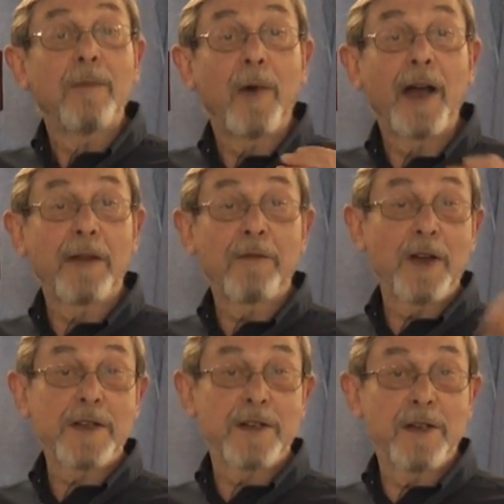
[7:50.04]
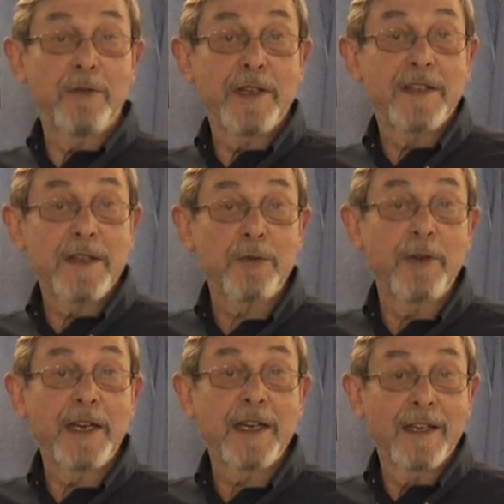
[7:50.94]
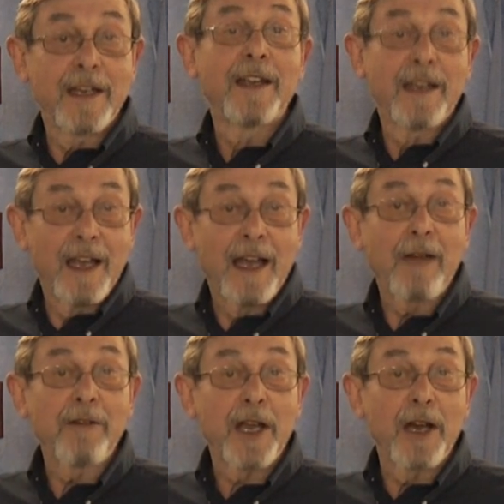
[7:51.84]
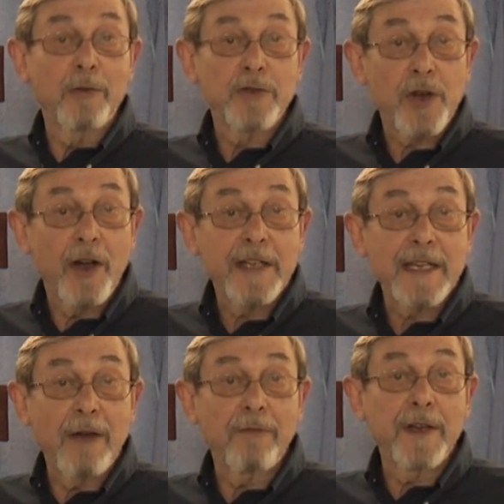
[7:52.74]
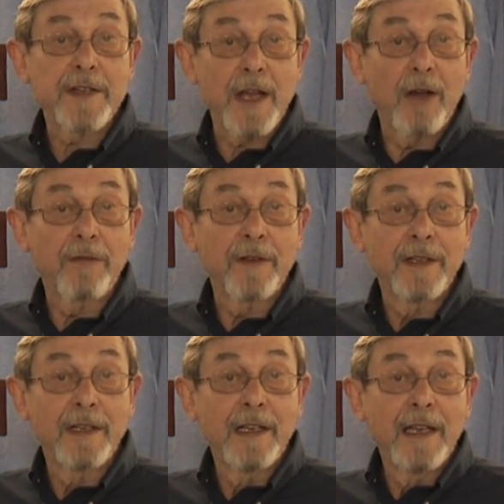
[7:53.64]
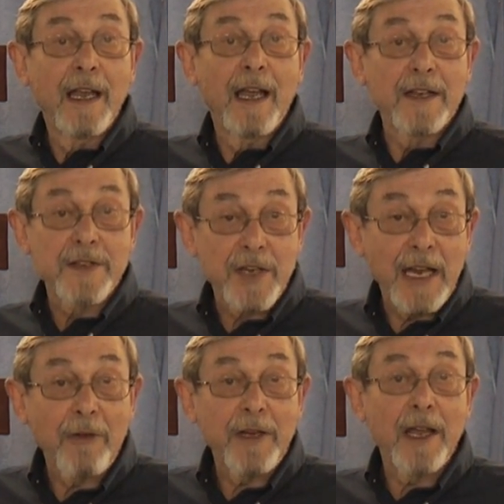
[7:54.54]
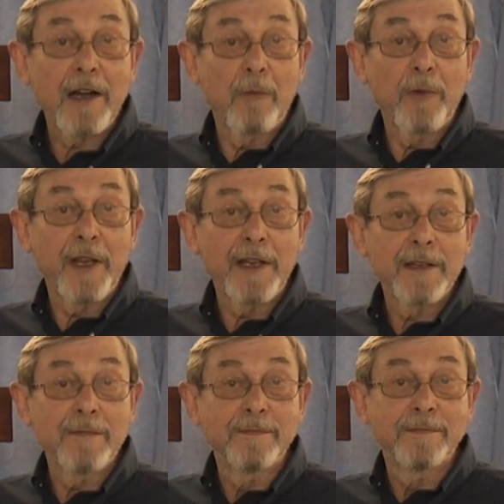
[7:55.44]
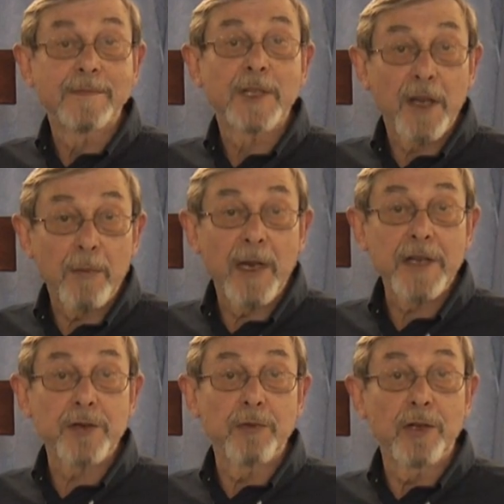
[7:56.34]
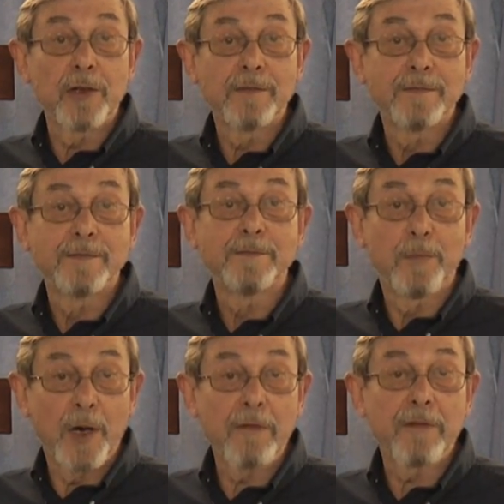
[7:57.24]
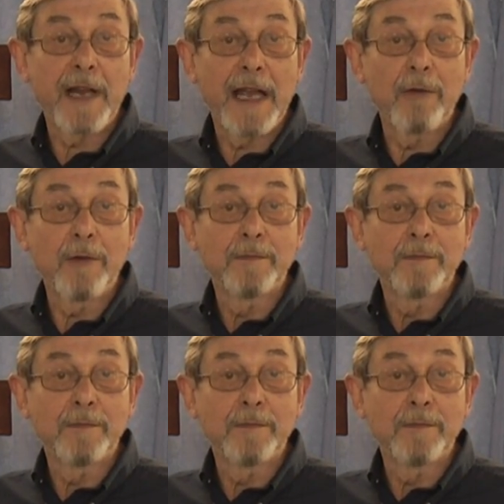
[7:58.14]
My advice to you is this week, have a go, try it out for yourself and see how you get on with it. God bless you all. Bye for now.